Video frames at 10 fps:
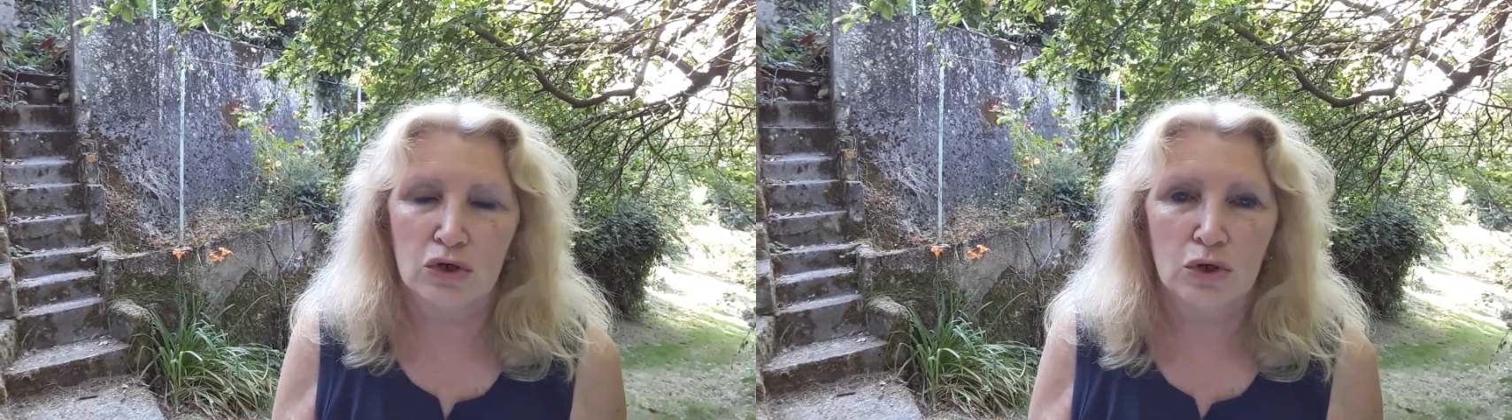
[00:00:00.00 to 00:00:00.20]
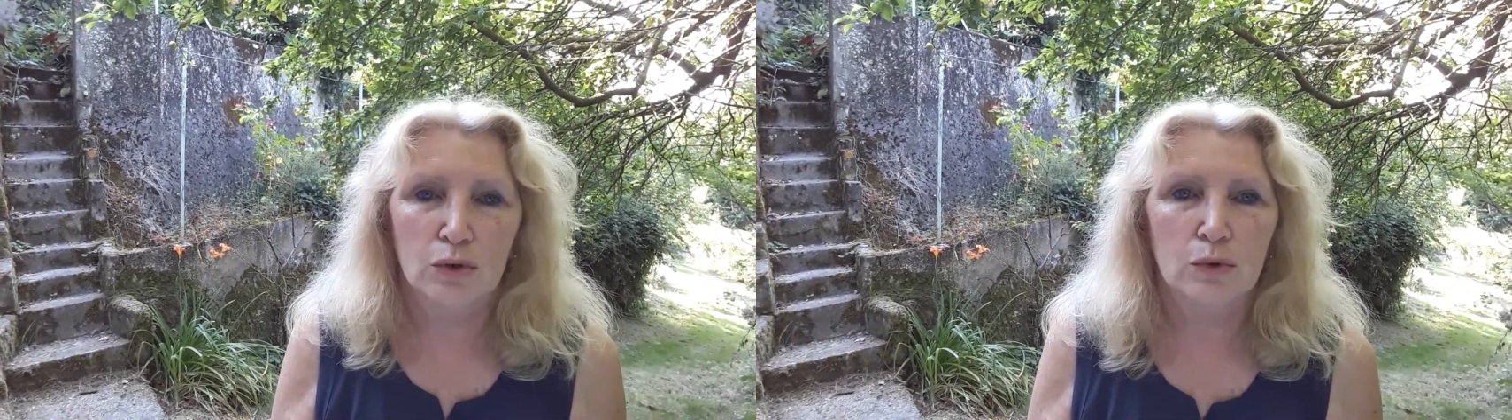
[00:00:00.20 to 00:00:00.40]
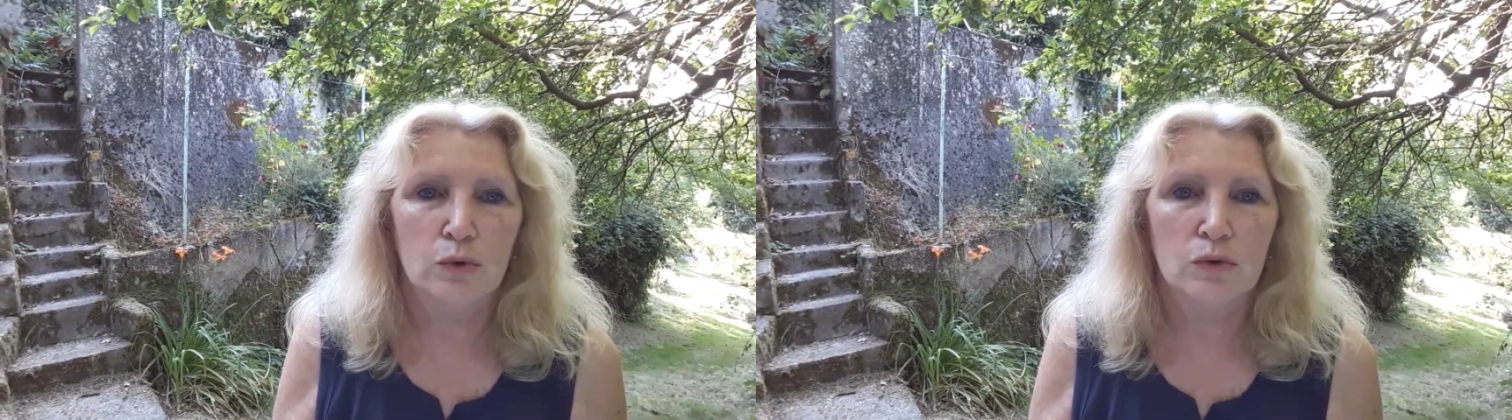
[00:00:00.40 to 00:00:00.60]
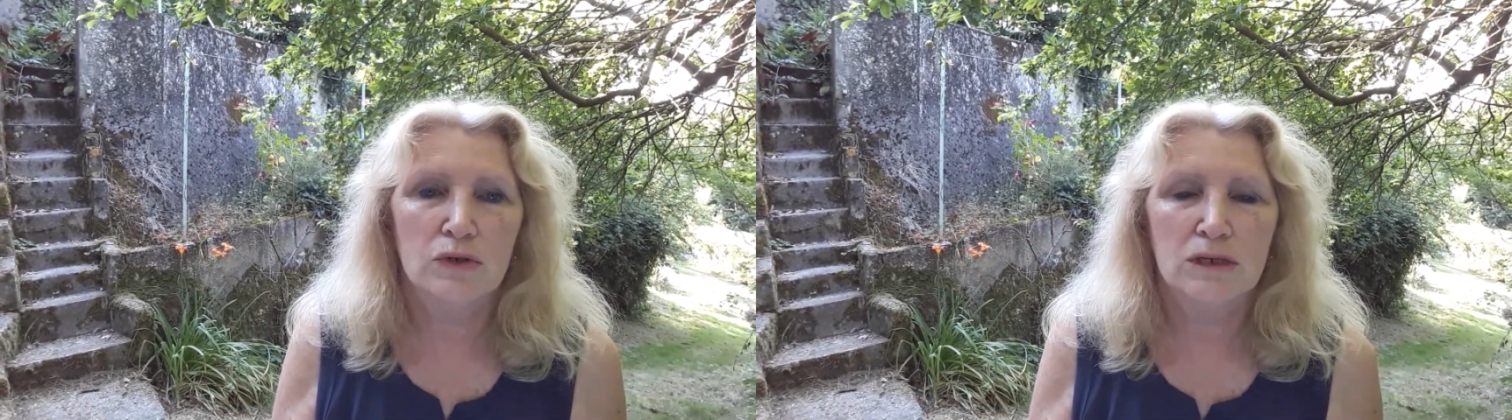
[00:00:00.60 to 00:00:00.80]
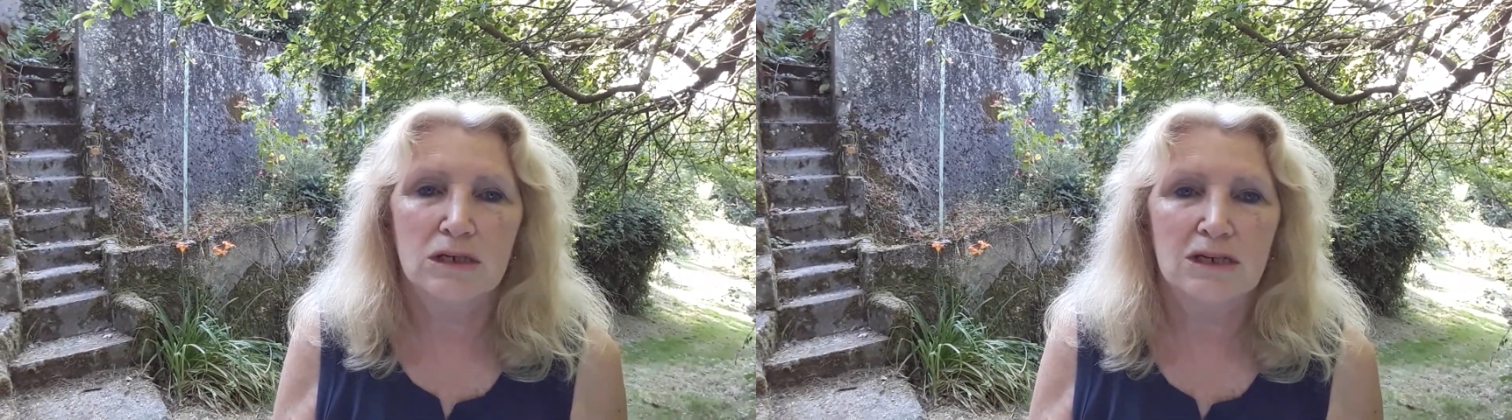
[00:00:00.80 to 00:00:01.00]

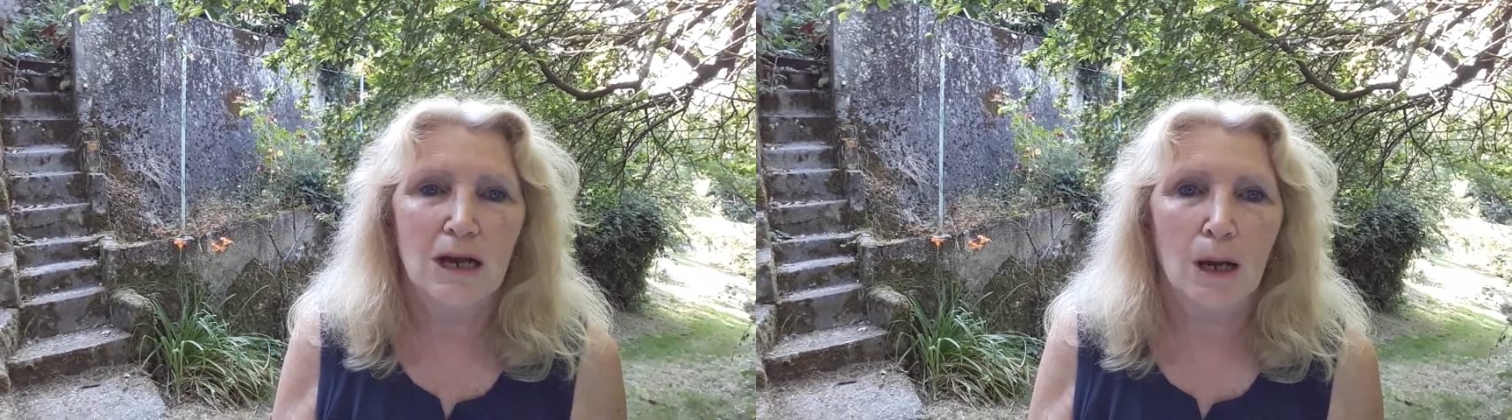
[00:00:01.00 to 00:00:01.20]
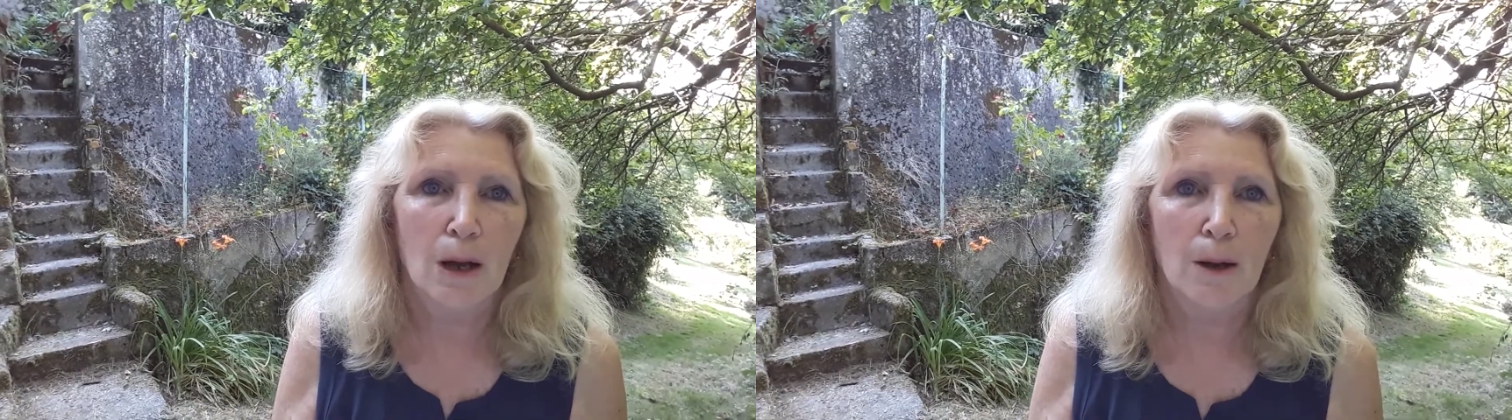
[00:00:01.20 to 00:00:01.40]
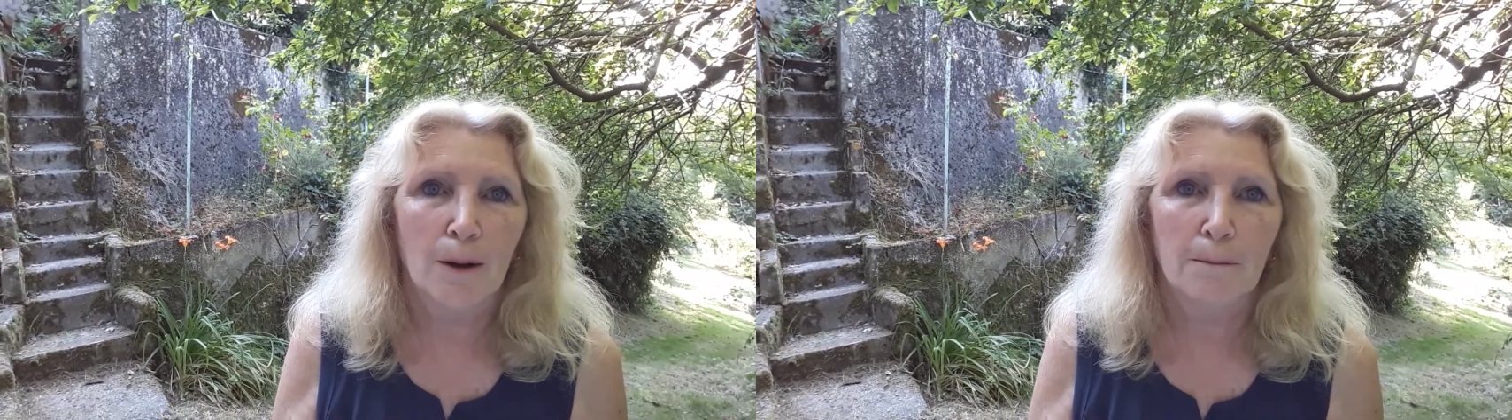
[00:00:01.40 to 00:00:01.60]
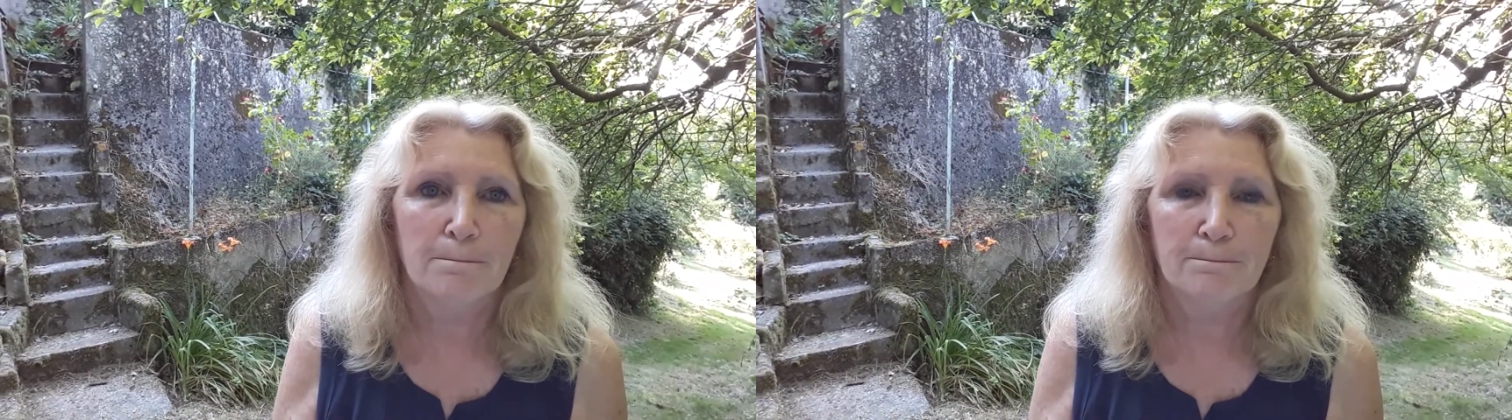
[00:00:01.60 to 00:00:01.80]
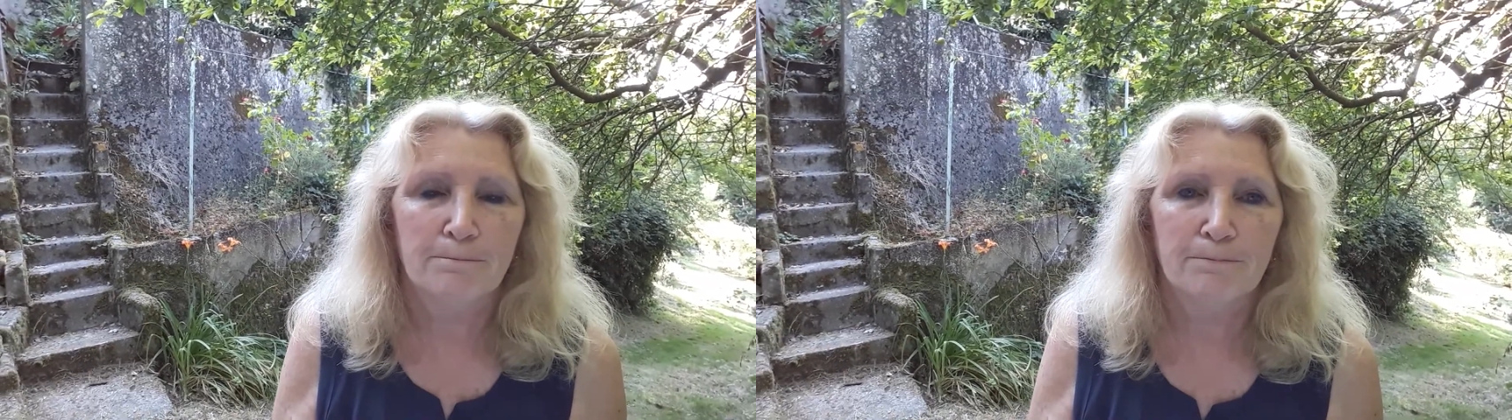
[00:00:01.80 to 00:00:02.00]
news.
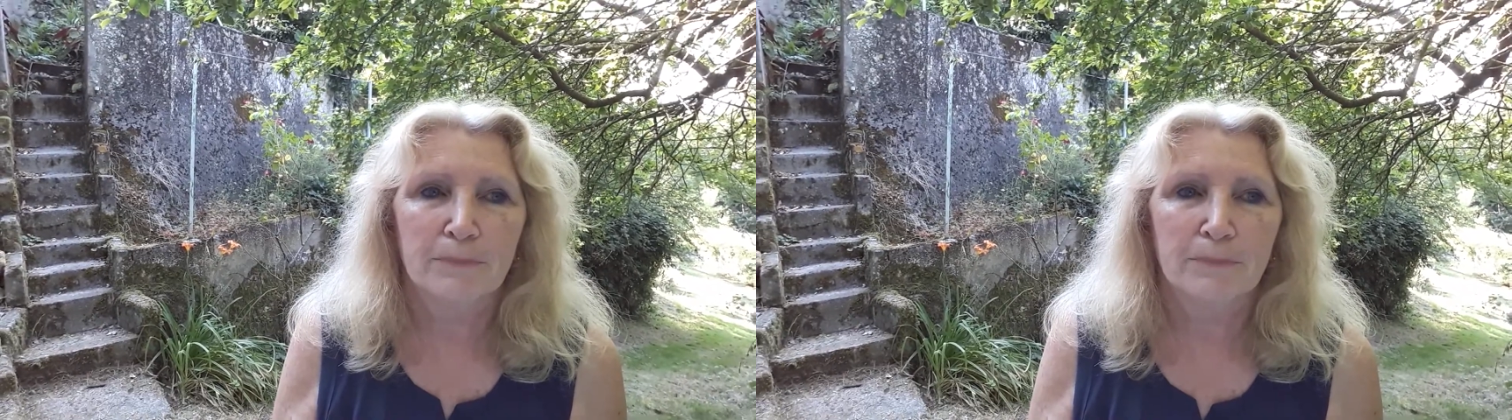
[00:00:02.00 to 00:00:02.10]
And